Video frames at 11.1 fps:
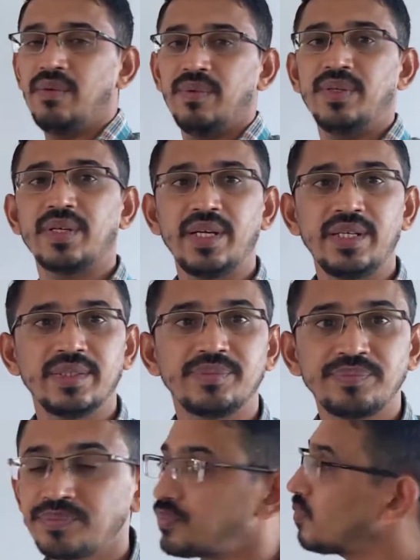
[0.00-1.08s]
given, right?
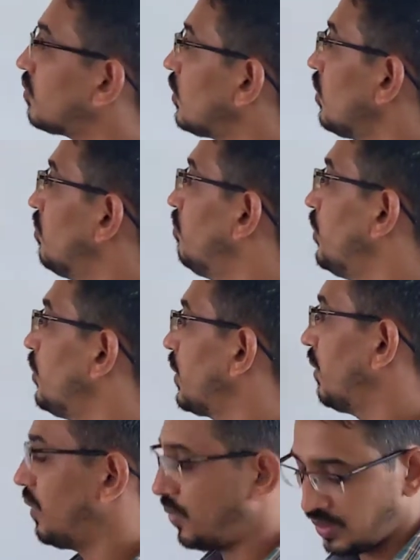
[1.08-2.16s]
Mu
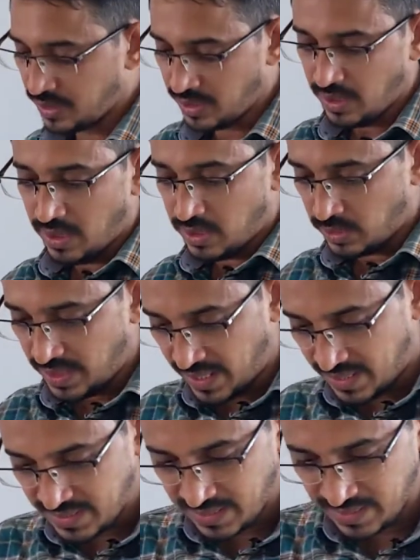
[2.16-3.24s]
given to us. So they are
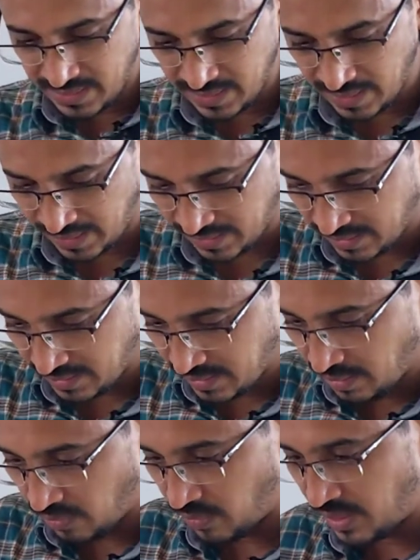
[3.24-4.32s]
asking us like
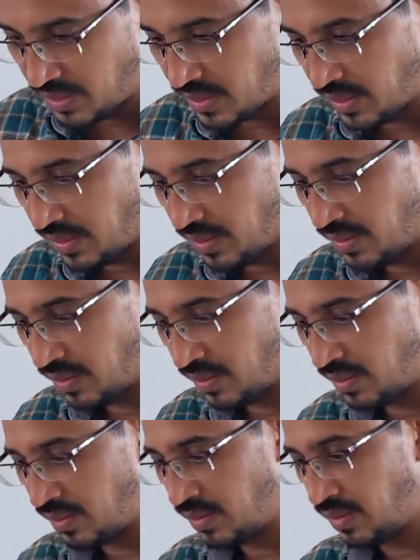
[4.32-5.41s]
what is the
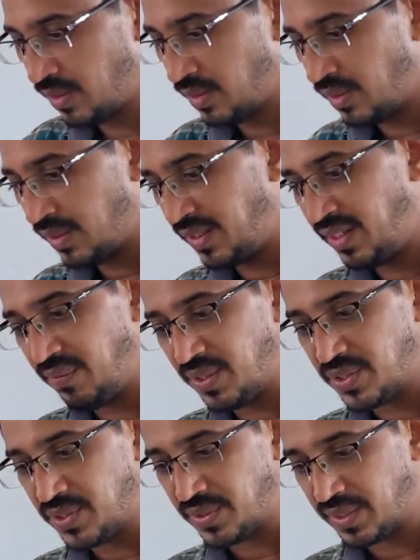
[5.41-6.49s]

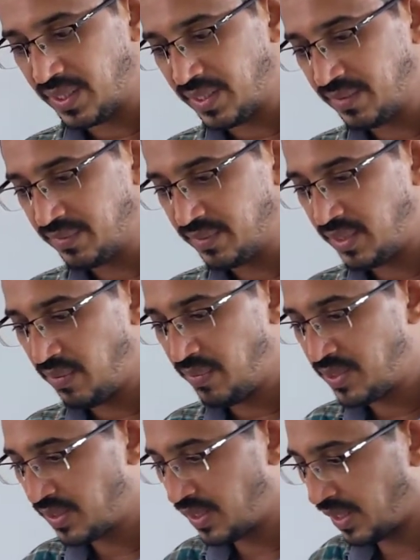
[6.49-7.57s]
deviation, right? Now
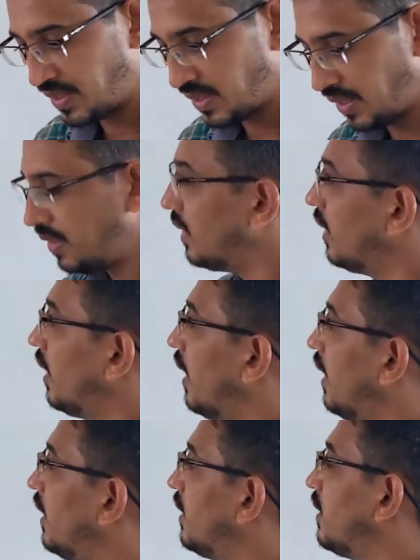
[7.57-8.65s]
deviation they are asking.
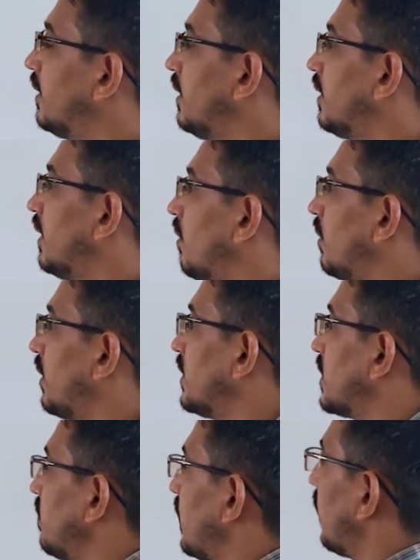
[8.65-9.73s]
And now look here,
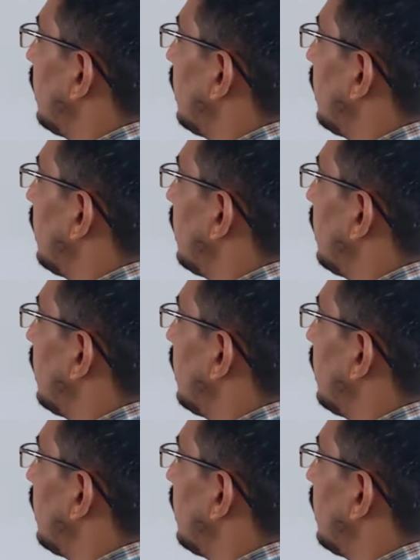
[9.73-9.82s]
simple